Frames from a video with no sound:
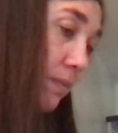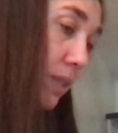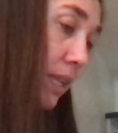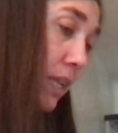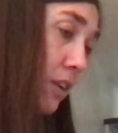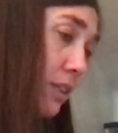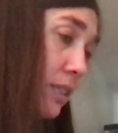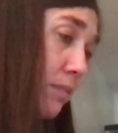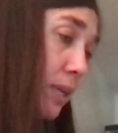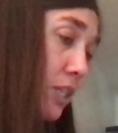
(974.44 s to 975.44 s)
And here is
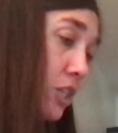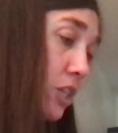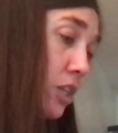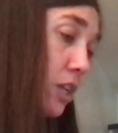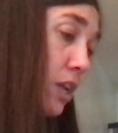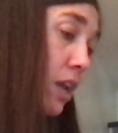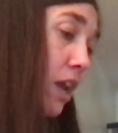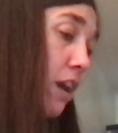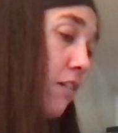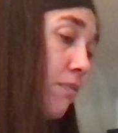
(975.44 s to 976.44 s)
the picture
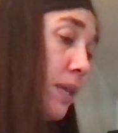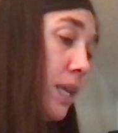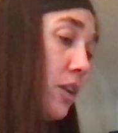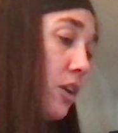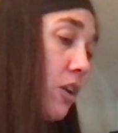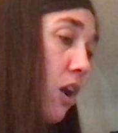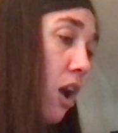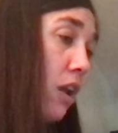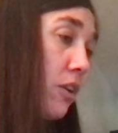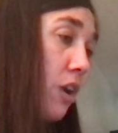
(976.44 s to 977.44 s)
of Peter
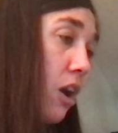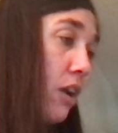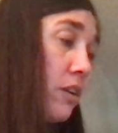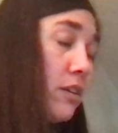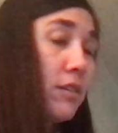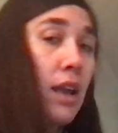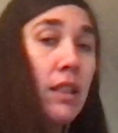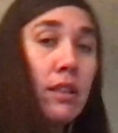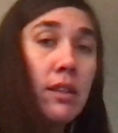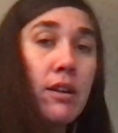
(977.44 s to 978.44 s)
on guard
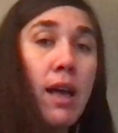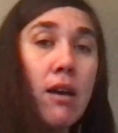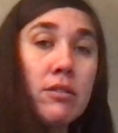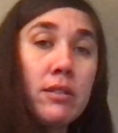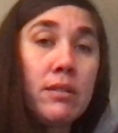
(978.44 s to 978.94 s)
at the little house.